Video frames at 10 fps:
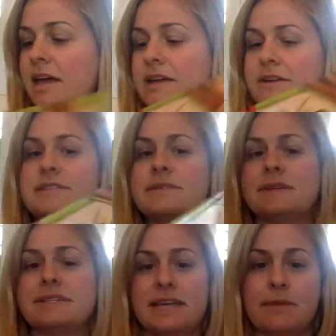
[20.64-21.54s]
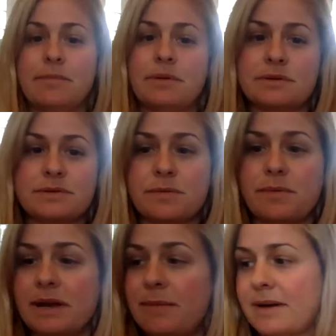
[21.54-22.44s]
Here's some examples. We
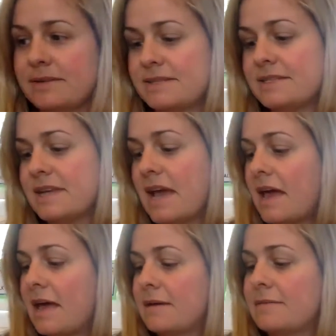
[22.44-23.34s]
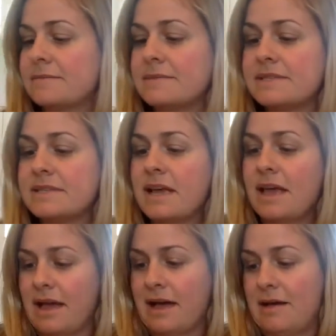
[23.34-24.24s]
read about stems.
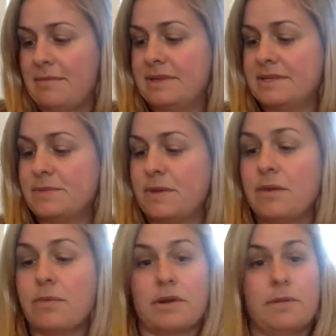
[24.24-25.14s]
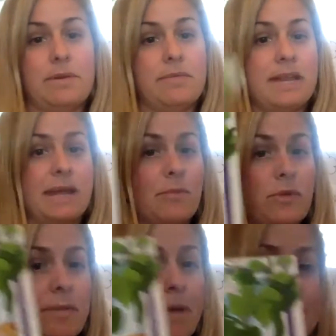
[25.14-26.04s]
This week we're going to be reading
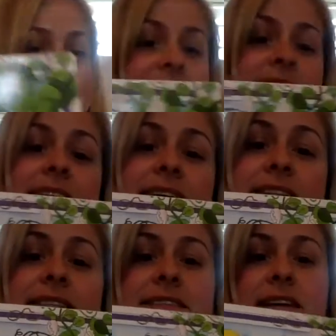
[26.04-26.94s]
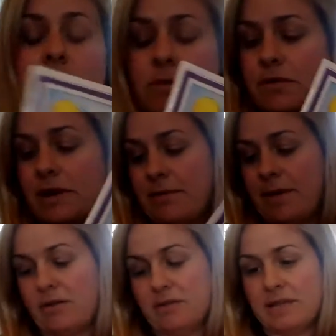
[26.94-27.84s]
more about seeds. We read
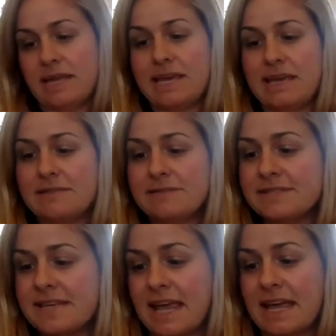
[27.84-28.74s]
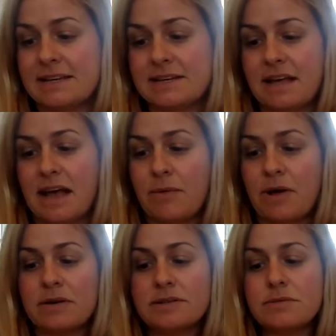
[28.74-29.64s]
about leaves, and we
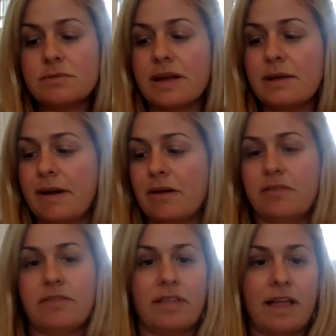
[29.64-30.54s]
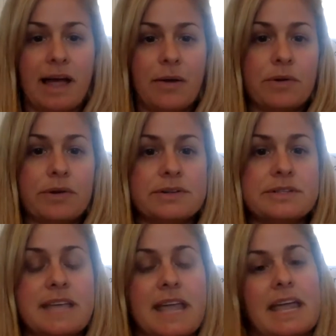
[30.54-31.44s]
also read about flowers
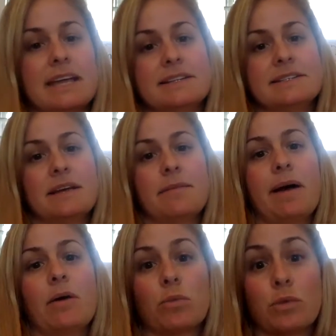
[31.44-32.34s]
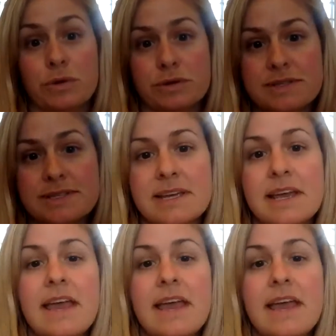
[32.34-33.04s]
and about roots.